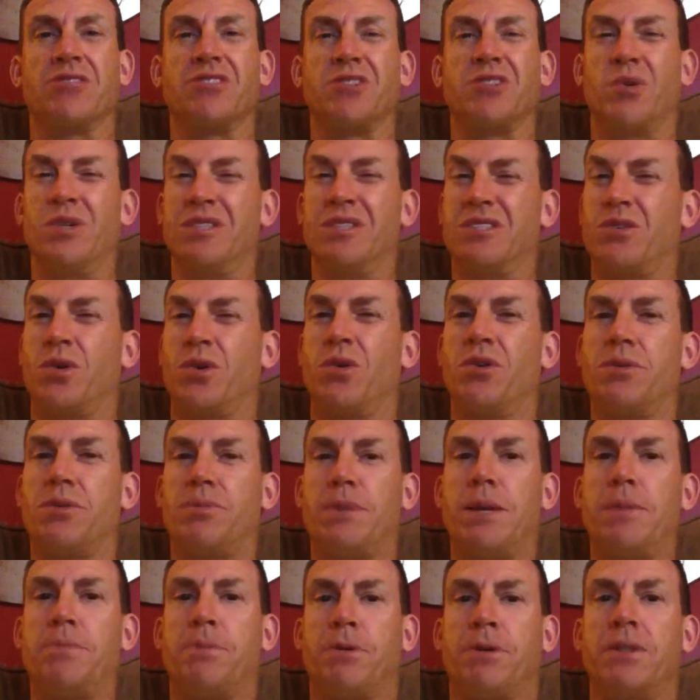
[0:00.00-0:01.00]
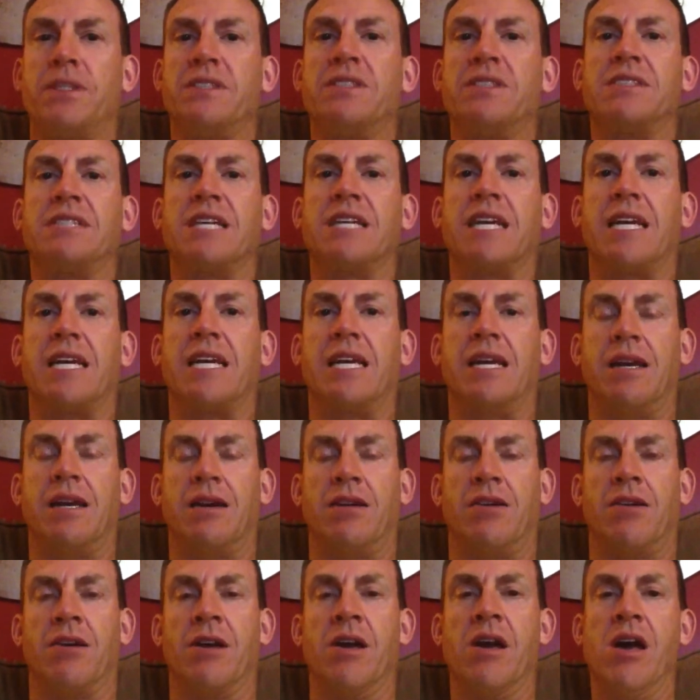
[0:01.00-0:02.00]
So it's going to be pretty sticky
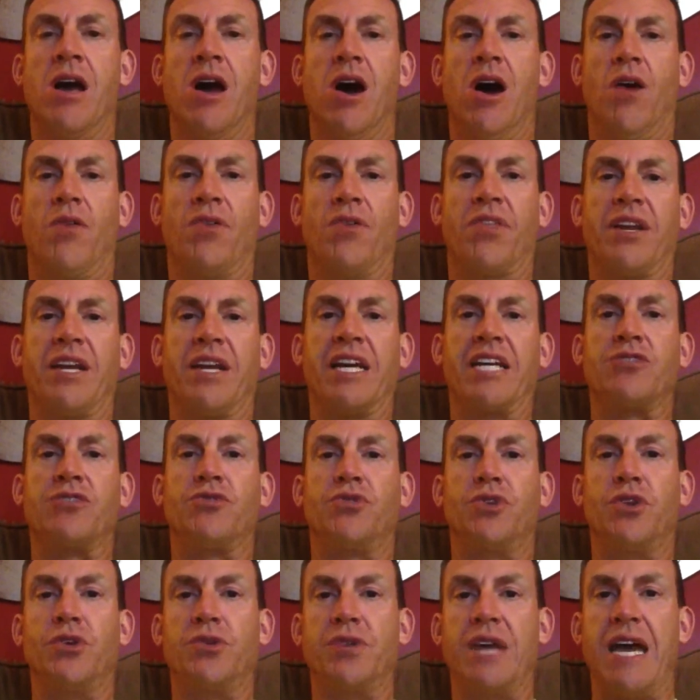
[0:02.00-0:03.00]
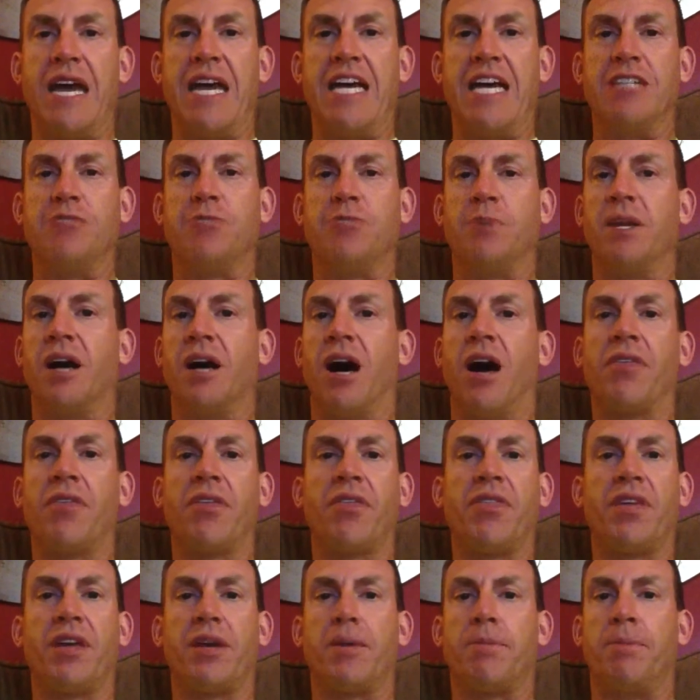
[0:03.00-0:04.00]
here over the next few days. But
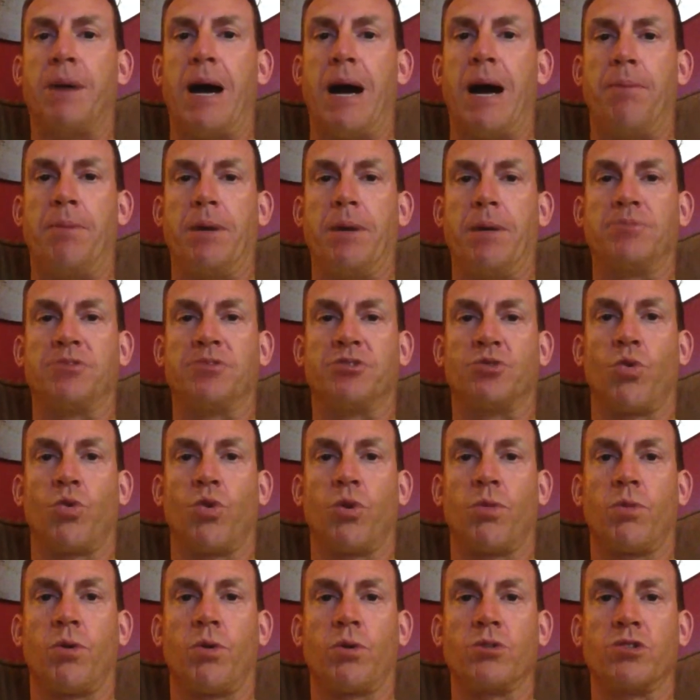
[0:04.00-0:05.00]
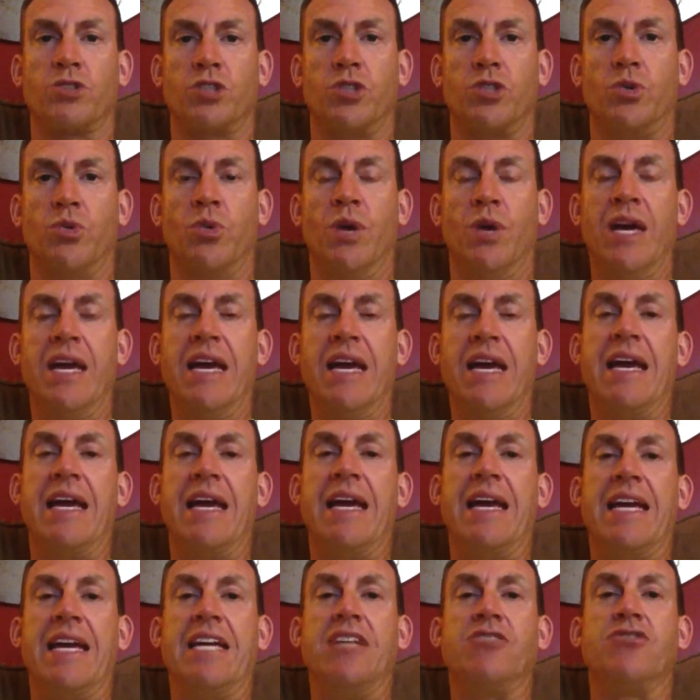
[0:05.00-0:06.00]
other than a pop-up storm or two,
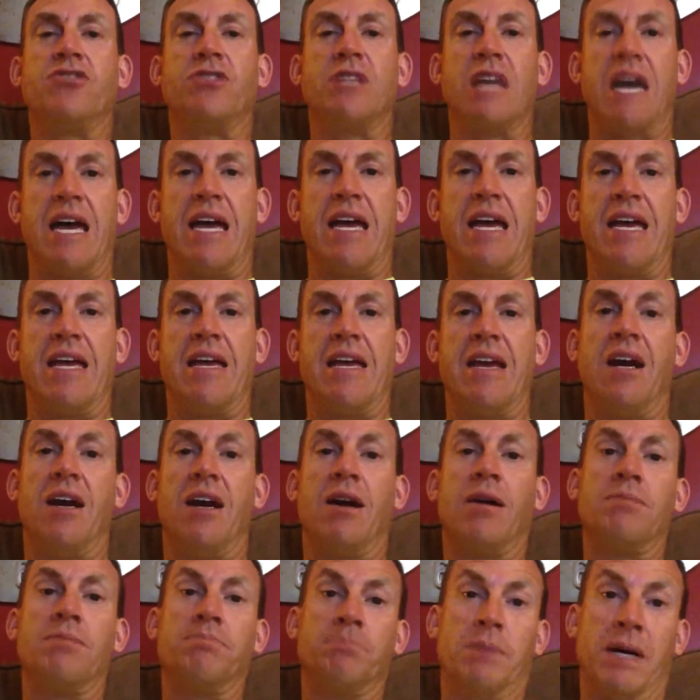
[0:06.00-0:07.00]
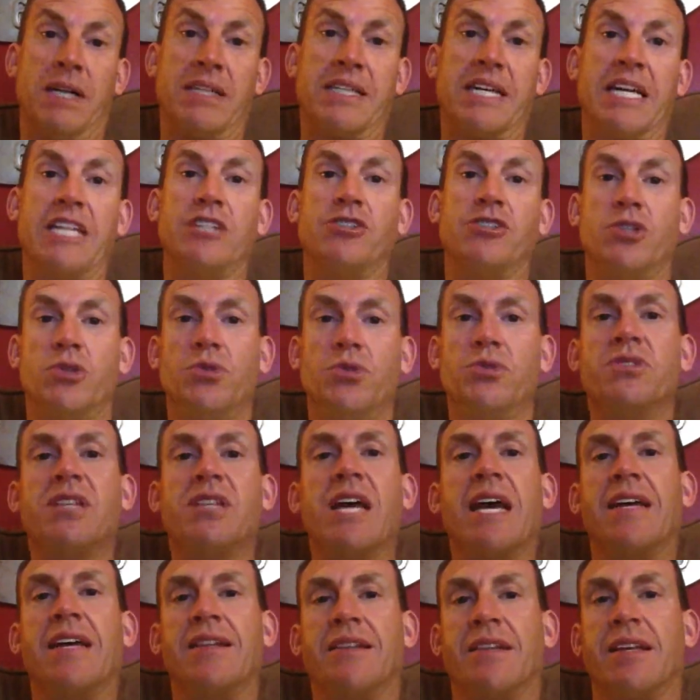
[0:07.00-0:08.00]
each day, Monday,
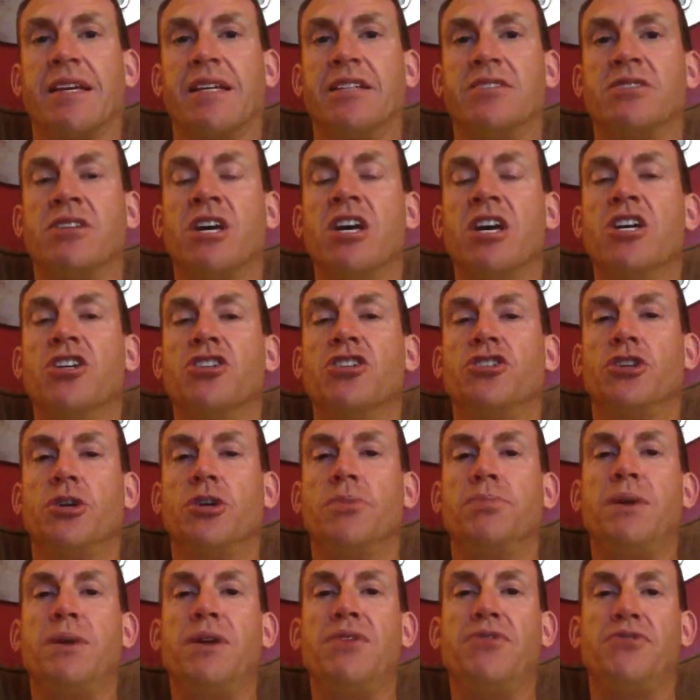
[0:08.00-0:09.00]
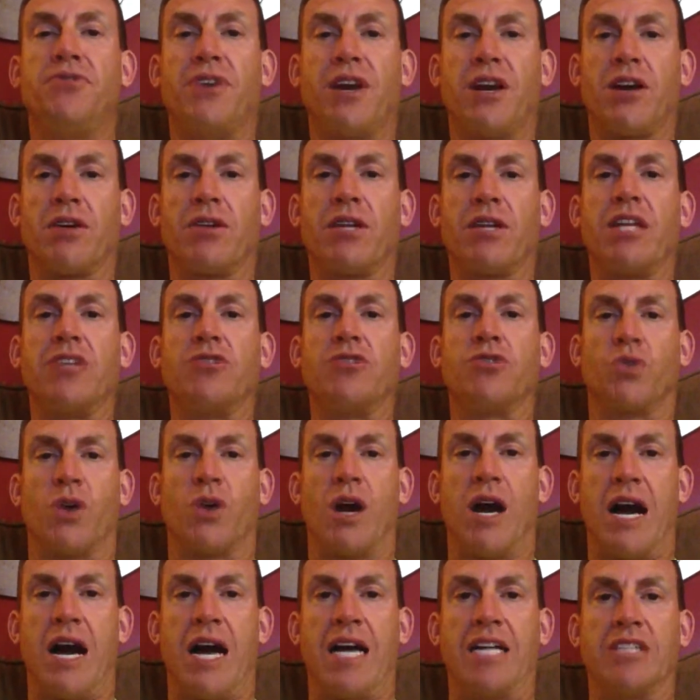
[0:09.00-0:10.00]
Tuesday at least, should be fairly
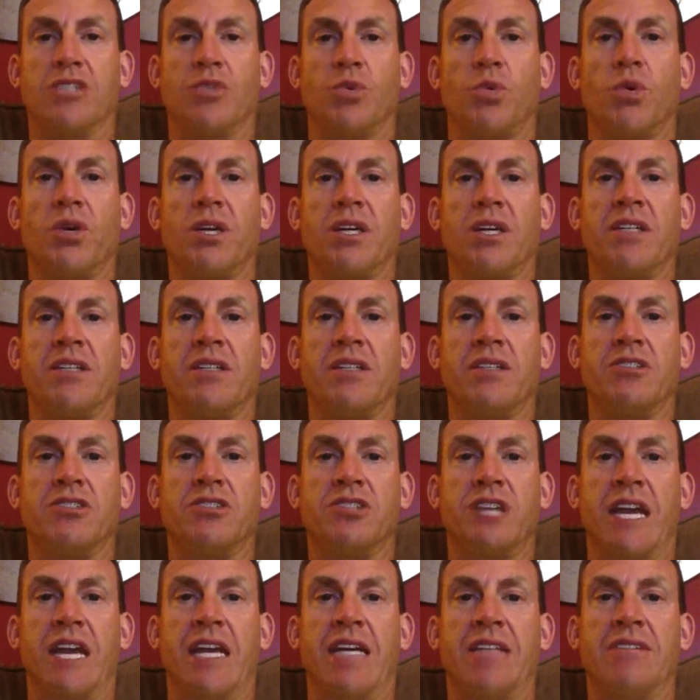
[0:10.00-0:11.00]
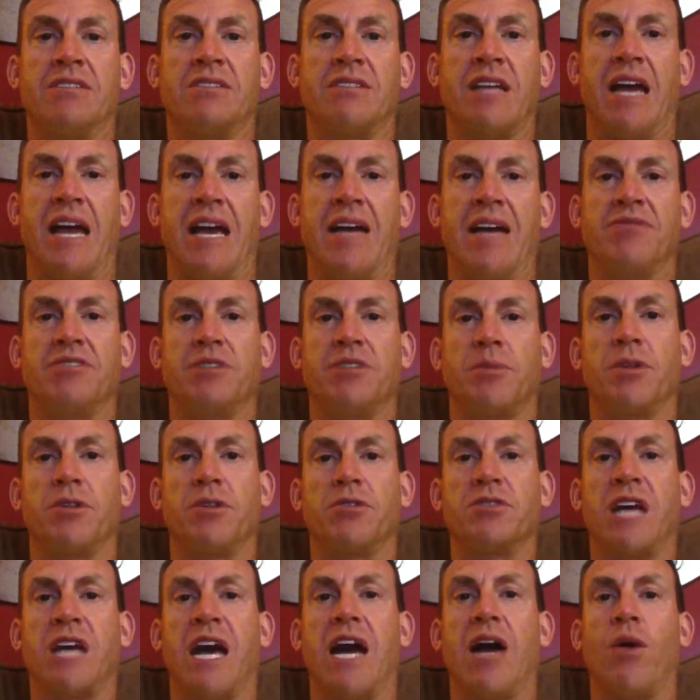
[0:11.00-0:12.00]
dry. So we'll get a chance to have some of
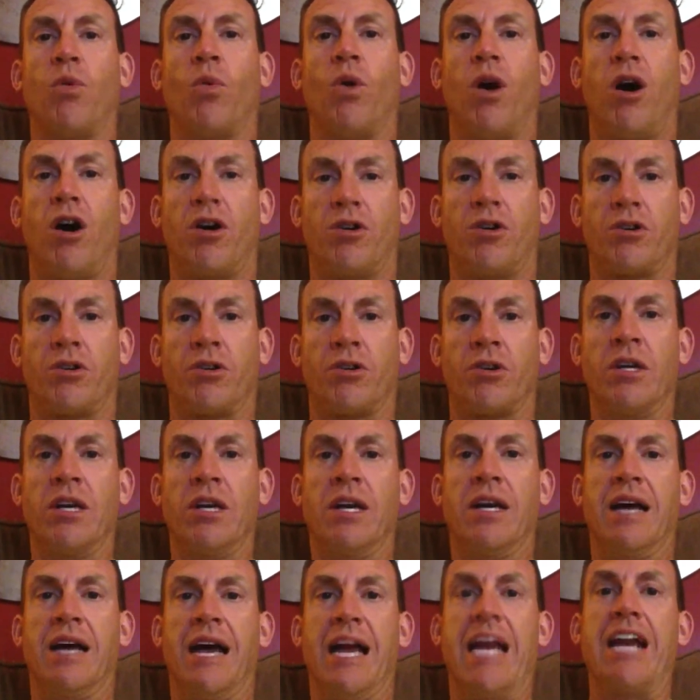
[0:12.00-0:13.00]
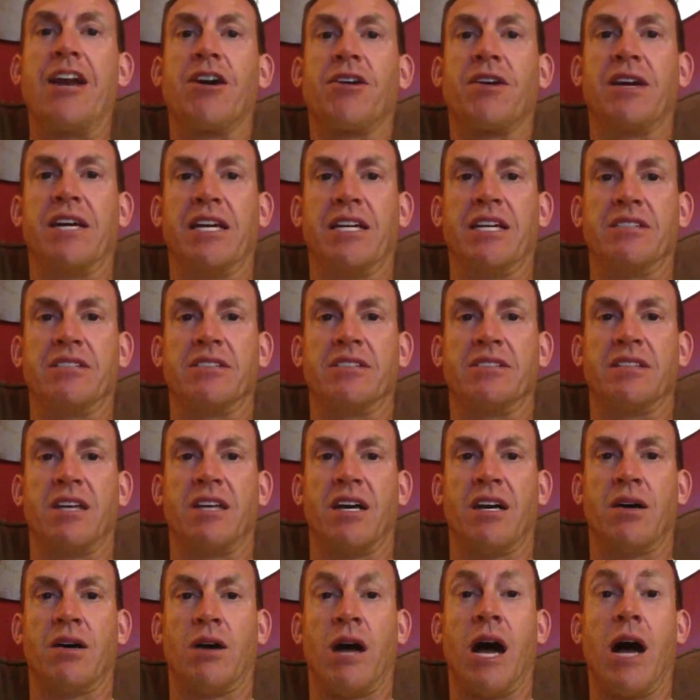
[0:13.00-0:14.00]
those high water areas,
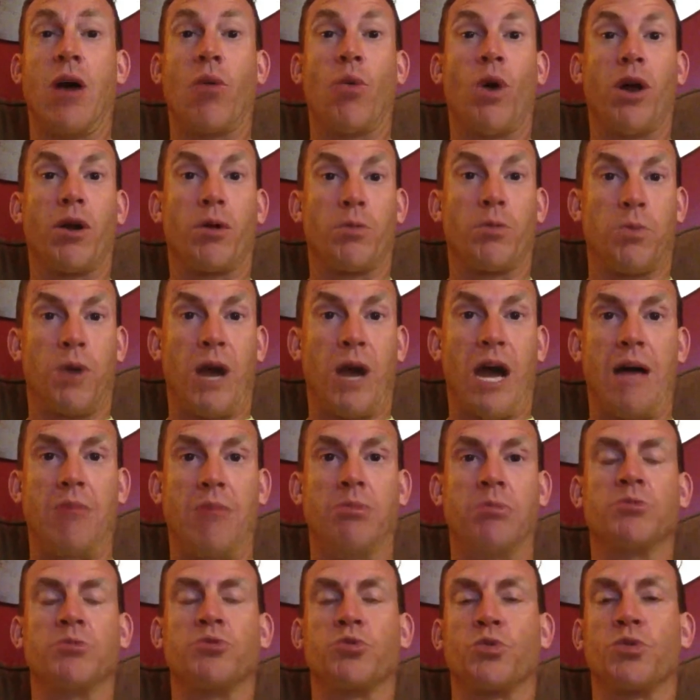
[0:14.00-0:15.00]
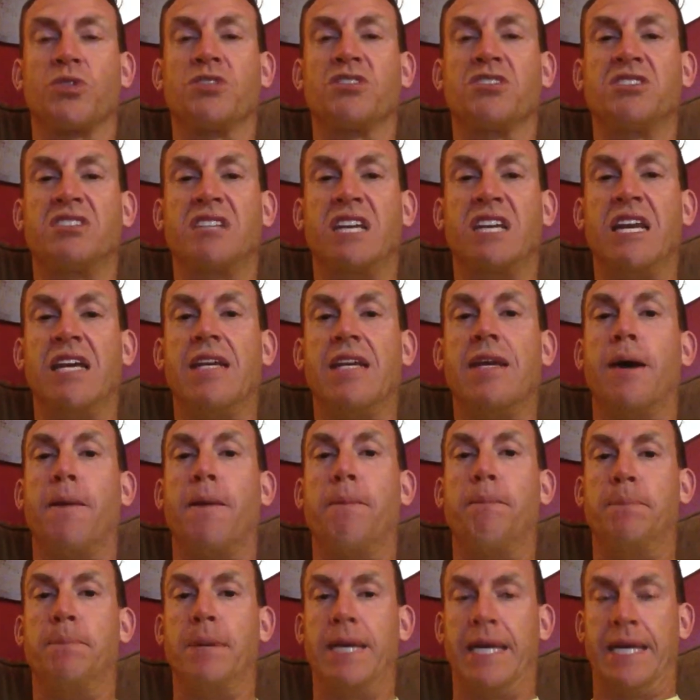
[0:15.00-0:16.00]
high water problems recede a
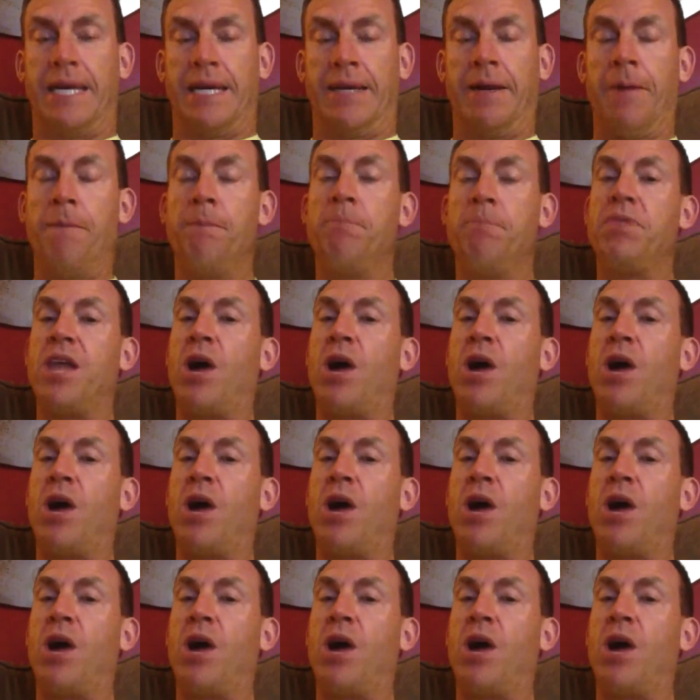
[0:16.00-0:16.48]
bit.